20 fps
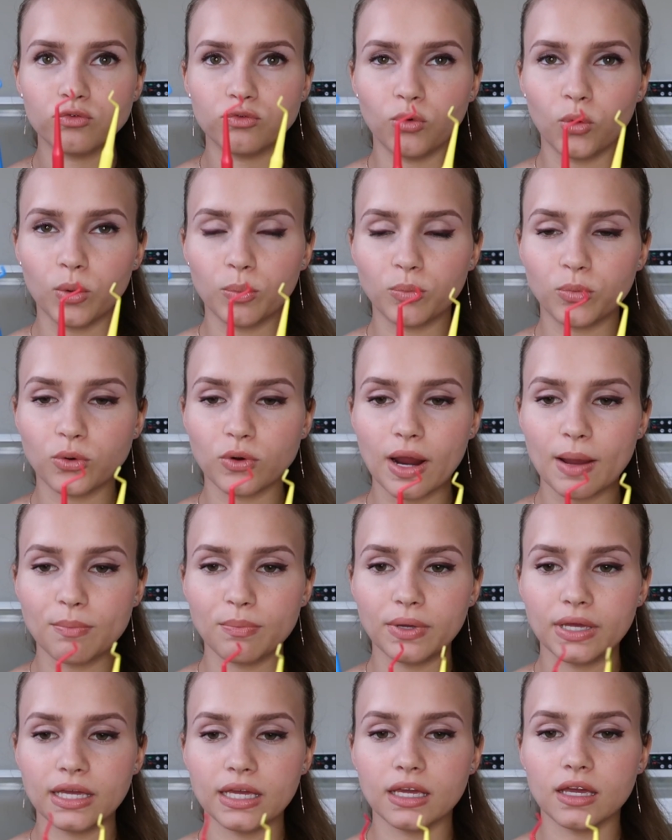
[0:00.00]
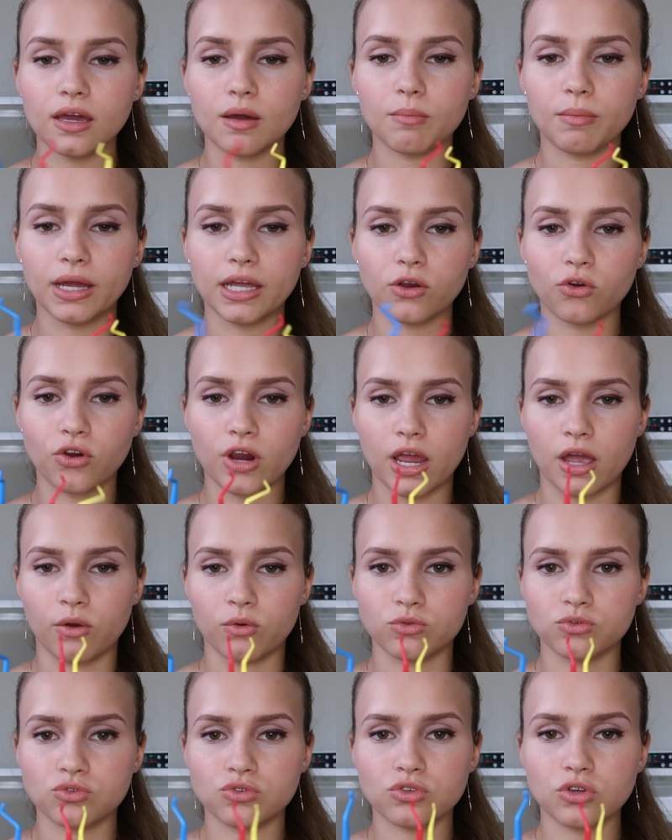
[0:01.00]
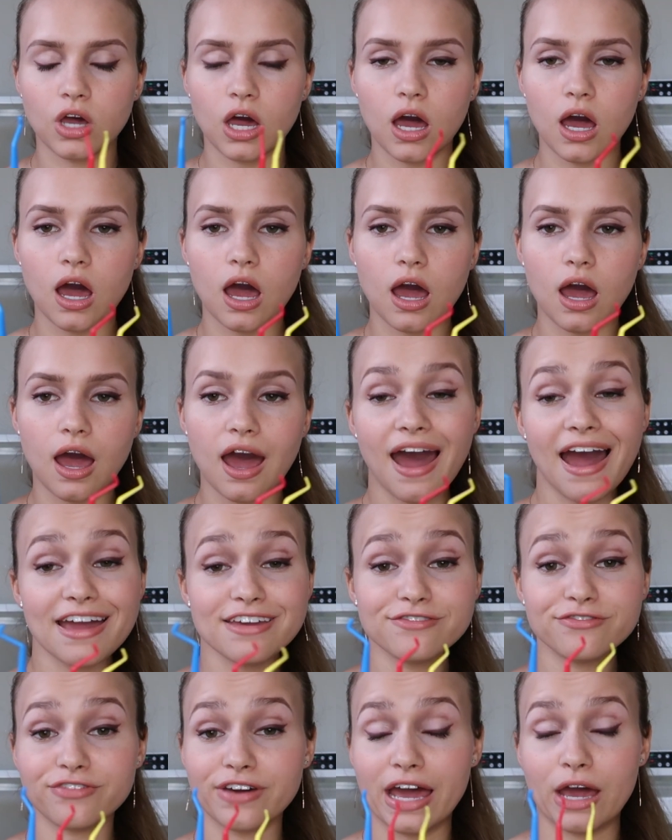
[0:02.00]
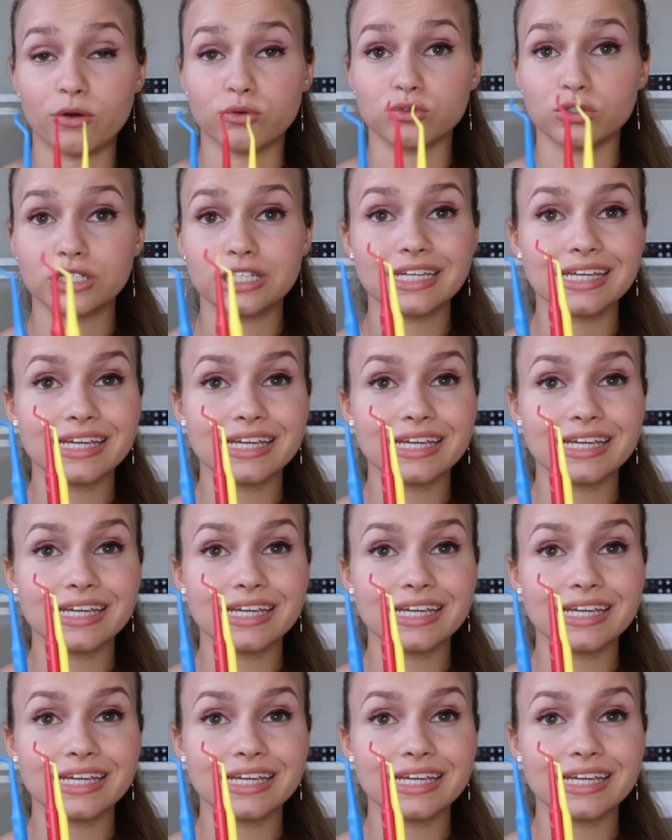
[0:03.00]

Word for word: for prepping my crowns I found